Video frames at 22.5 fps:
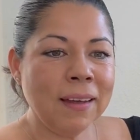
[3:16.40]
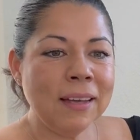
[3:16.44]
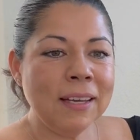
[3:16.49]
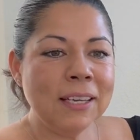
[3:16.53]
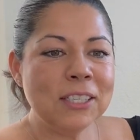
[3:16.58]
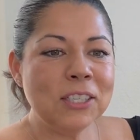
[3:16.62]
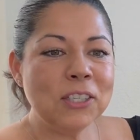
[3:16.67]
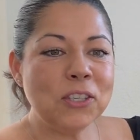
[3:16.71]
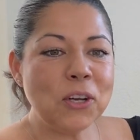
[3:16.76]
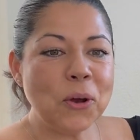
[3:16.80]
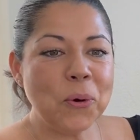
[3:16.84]

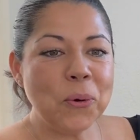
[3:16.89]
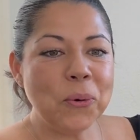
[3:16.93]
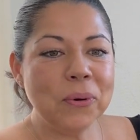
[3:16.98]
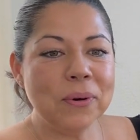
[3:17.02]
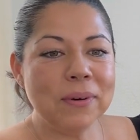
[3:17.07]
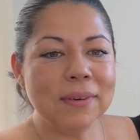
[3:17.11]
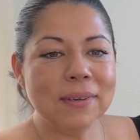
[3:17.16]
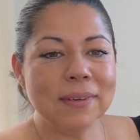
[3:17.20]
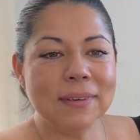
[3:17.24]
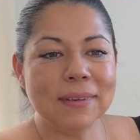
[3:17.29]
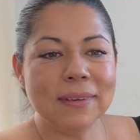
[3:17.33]
So
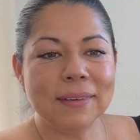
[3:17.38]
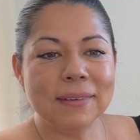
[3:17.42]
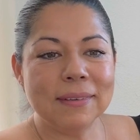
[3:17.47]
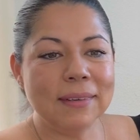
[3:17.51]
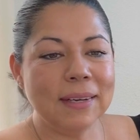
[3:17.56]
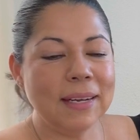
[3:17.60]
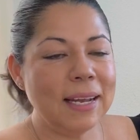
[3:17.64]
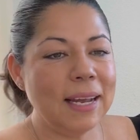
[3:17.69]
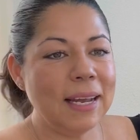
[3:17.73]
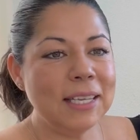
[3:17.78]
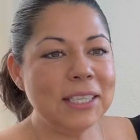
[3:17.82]

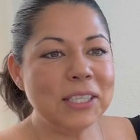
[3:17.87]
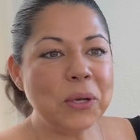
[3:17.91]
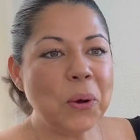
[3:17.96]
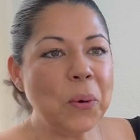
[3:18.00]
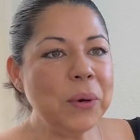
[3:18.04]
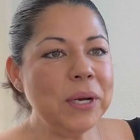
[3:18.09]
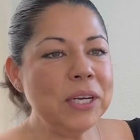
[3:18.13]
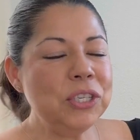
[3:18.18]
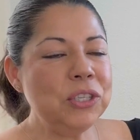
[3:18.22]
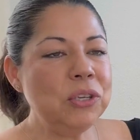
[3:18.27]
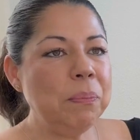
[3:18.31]
it's
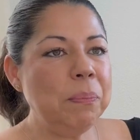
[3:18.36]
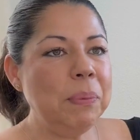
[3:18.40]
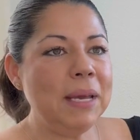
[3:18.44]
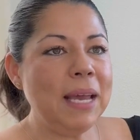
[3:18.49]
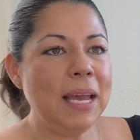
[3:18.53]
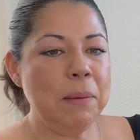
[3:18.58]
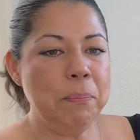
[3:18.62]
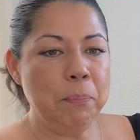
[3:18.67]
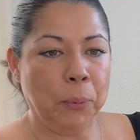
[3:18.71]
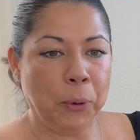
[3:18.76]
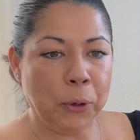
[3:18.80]
going to be
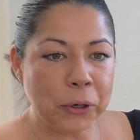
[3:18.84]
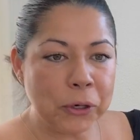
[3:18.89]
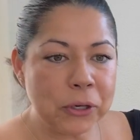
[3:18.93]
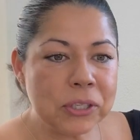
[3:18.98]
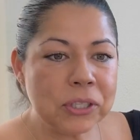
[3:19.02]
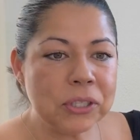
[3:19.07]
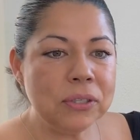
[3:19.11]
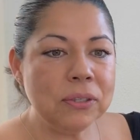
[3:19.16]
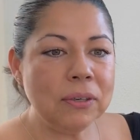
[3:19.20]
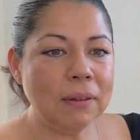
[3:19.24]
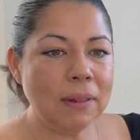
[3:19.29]
a
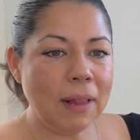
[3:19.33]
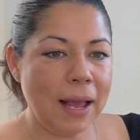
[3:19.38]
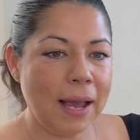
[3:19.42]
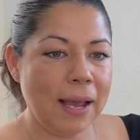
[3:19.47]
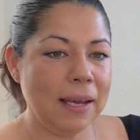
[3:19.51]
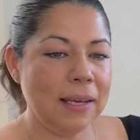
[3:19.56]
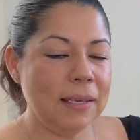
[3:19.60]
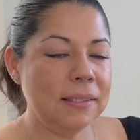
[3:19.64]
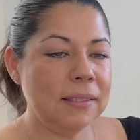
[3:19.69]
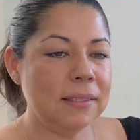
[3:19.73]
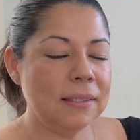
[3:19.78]

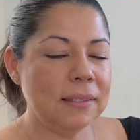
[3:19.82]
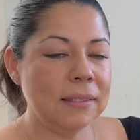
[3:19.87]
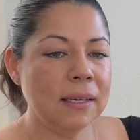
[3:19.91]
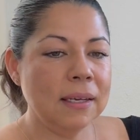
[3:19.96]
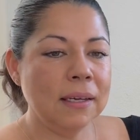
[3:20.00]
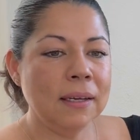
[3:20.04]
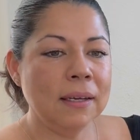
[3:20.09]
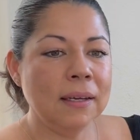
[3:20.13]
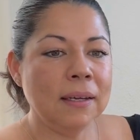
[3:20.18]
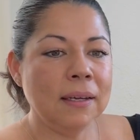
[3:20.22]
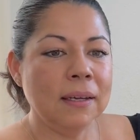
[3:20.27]
personalized
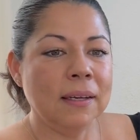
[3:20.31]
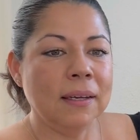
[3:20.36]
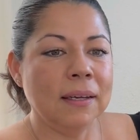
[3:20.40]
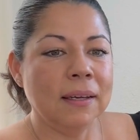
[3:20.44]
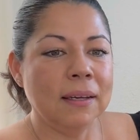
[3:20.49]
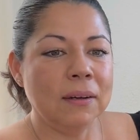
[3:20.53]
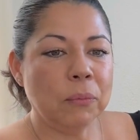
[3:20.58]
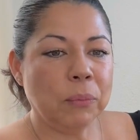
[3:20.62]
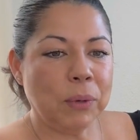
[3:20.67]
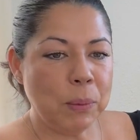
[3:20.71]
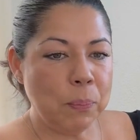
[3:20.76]

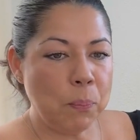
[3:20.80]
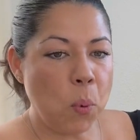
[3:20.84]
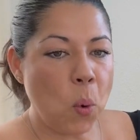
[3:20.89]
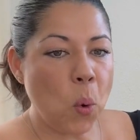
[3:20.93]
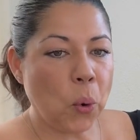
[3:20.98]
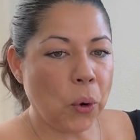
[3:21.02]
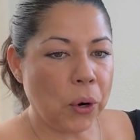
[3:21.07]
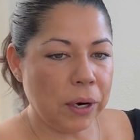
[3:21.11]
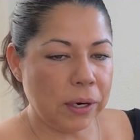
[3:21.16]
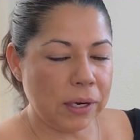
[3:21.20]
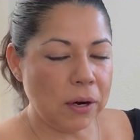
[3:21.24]

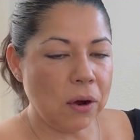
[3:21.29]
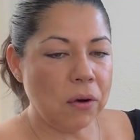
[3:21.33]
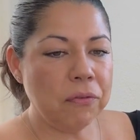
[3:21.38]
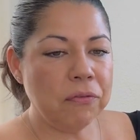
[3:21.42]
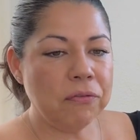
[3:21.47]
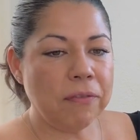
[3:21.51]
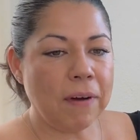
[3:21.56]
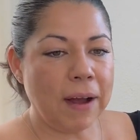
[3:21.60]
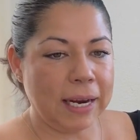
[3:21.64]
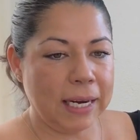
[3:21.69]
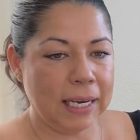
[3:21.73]
report of
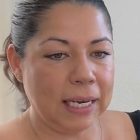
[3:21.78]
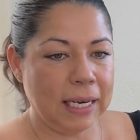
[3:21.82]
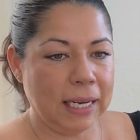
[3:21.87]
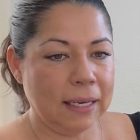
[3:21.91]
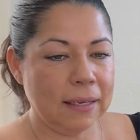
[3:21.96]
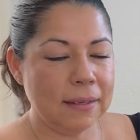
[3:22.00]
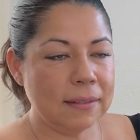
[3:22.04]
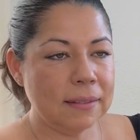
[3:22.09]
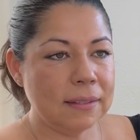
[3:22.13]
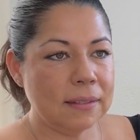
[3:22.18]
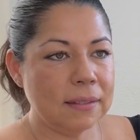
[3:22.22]

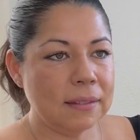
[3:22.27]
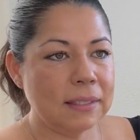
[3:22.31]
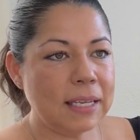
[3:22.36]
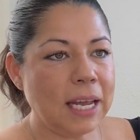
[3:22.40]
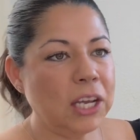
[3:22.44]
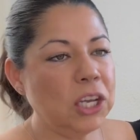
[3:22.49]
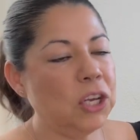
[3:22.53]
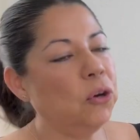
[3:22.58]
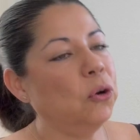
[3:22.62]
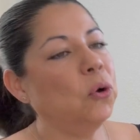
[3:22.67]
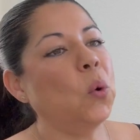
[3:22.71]
findings
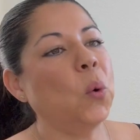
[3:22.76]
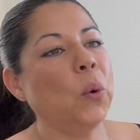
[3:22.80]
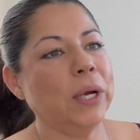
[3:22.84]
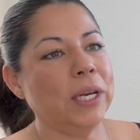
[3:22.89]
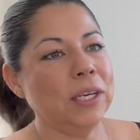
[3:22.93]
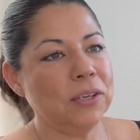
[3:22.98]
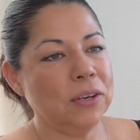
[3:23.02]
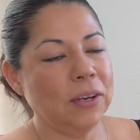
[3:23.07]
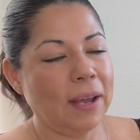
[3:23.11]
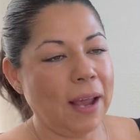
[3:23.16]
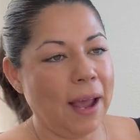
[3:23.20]
that you're going
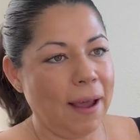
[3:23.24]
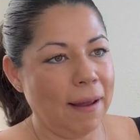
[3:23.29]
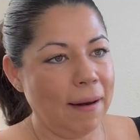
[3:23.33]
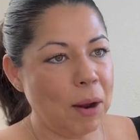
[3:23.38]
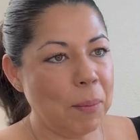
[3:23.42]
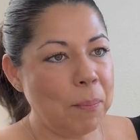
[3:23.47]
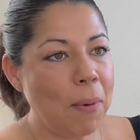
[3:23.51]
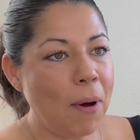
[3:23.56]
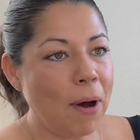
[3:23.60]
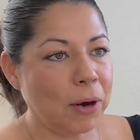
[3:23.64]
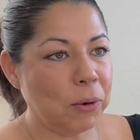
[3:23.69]
to get
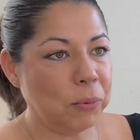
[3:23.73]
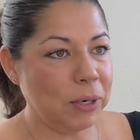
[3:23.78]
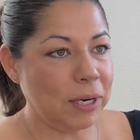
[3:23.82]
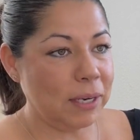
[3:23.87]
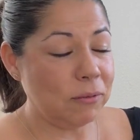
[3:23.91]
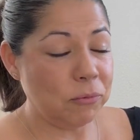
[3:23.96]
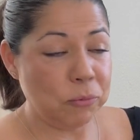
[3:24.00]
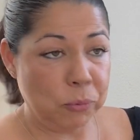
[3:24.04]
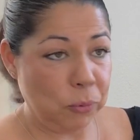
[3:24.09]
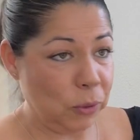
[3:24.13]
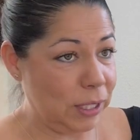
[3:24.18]
upon
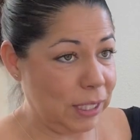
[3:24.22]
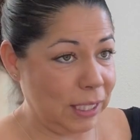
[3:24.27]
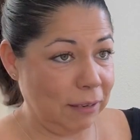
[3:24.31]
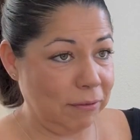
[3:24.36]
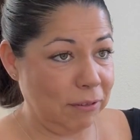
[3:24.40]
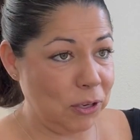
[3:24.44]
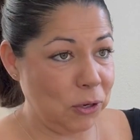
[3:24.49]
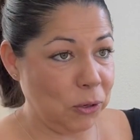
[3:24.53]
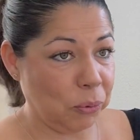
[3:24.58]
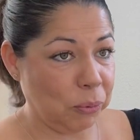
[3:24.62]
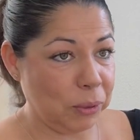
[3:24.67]

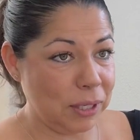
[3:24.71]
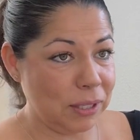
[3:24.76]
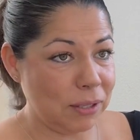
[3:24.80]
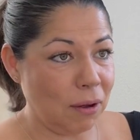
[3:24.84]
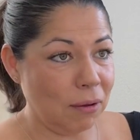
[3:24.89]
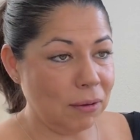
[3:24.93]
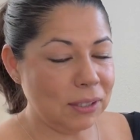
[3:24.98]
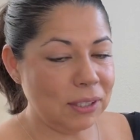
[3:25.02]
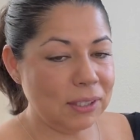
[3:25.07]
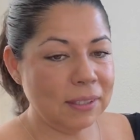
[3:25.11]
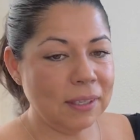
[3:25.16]
receiving your
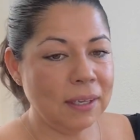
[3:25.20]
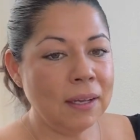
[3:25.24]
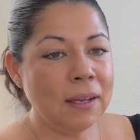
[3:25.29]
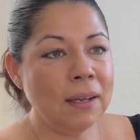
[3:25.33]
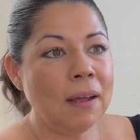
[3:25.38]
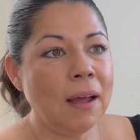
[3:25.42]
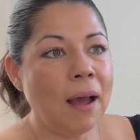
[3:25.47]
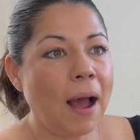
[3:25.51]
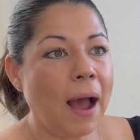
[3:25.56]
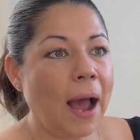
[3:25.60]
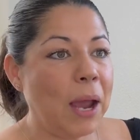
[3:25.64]
results.
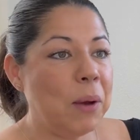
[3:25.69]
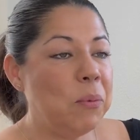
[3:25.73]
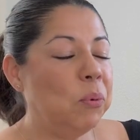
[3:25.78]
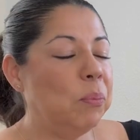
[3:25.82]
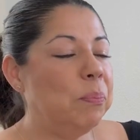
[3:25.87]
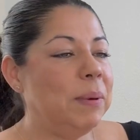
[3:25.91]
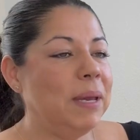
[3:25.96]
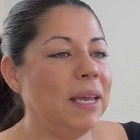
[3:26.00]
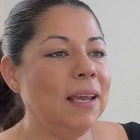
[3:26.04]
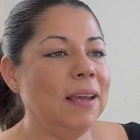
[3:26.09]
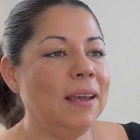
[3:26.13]
I will
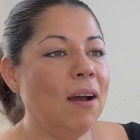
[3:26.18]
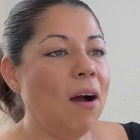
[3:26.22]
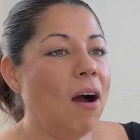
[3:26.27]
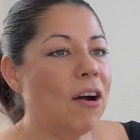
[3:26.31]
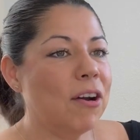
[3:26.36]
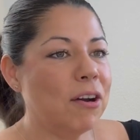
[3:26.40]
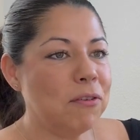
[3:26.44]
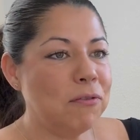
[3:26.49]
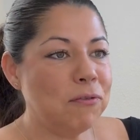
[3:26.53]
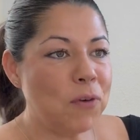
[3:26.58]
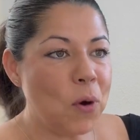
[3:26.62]
be
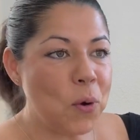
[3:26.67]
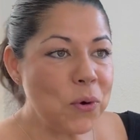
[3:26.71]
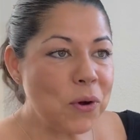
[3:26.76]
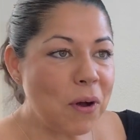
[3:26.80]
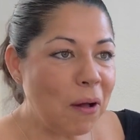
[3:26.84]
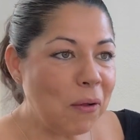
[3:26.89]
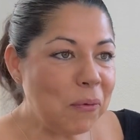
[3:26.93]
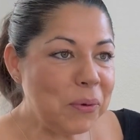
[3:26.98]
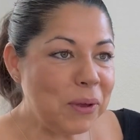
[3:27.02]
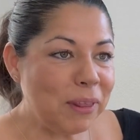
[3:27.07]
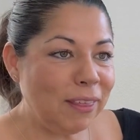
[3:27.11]
on a phone
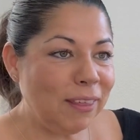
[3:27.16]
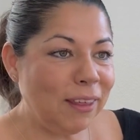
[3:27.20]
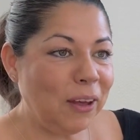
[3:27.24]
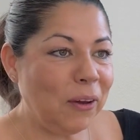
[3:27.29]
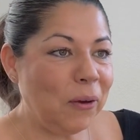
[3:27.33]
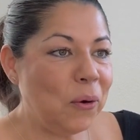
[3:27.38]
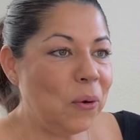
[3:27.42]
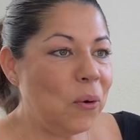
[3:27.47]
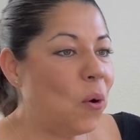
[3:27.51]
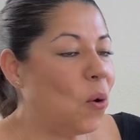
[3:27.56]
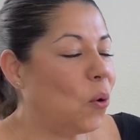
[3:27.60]
call with
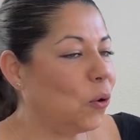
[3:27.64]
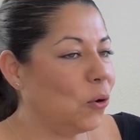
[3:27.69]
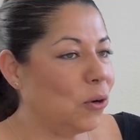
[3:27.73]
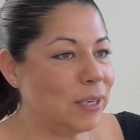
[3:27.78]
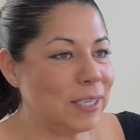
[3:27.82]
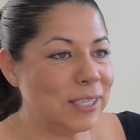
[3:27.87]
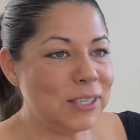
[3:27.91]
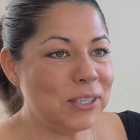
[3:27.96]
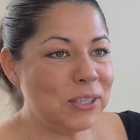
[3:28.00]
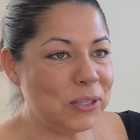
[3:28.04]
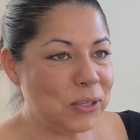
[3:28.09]
you or on
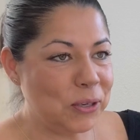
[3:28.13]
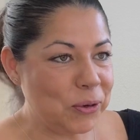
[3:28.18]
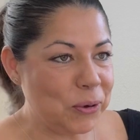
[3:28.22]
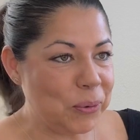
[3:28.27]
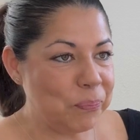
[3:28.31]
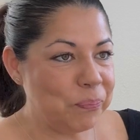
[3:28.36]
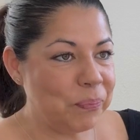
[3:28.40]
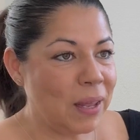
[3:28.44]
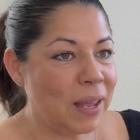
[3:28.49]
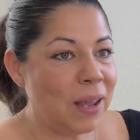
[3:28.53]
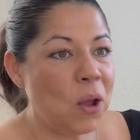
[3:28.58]
a
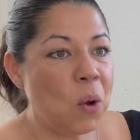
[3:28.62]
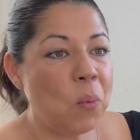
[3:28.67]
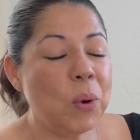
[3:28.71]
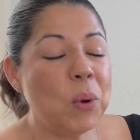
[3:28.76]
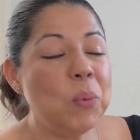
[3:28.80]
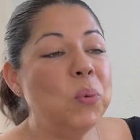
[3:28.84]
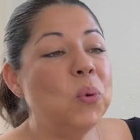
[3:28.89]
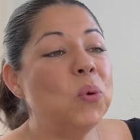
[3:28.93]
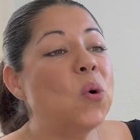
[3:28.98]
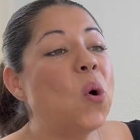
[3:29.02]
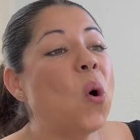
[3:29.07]
Zoom. We
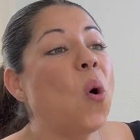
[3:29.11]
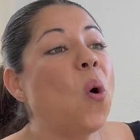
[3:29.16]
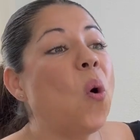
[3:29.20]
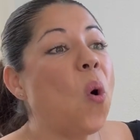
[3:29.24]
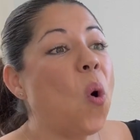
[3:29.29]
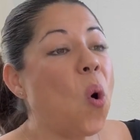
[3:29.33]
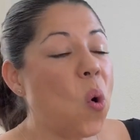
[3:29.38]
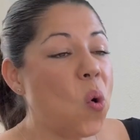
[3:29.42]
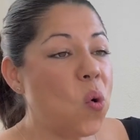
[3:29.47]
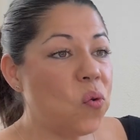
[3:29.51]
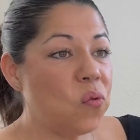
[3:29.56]
will go
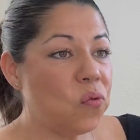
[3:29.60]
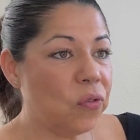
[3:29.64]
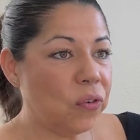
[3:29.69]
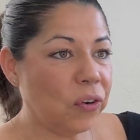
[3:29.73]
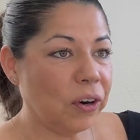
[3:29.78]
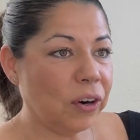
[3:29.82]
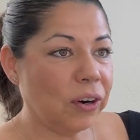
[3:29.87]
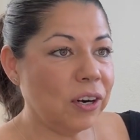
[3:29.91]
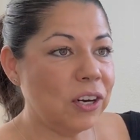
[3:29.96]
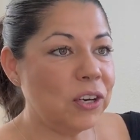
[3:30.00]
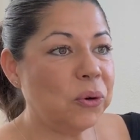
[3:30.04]

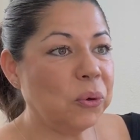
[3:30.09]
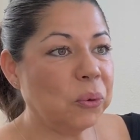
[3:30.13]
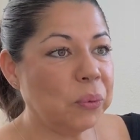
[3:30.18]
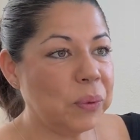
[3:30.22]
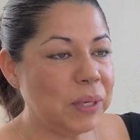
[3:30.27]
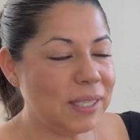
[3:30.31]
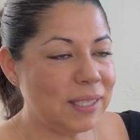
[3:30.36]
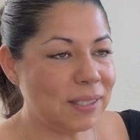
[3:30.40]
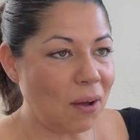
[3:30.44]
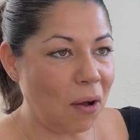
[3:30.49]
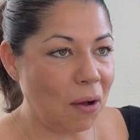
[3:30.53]
over your
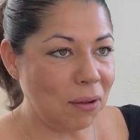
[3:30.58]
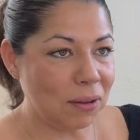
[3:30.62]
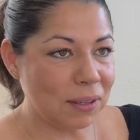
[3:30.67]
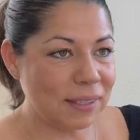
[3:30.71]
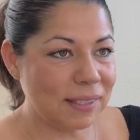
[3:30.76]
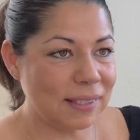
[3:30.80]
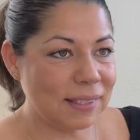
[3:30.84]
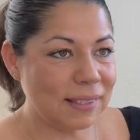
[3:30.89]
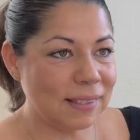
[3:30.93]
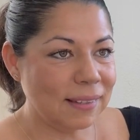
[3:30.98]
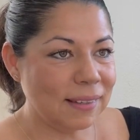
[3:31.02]

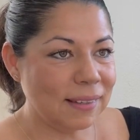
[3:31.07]
results.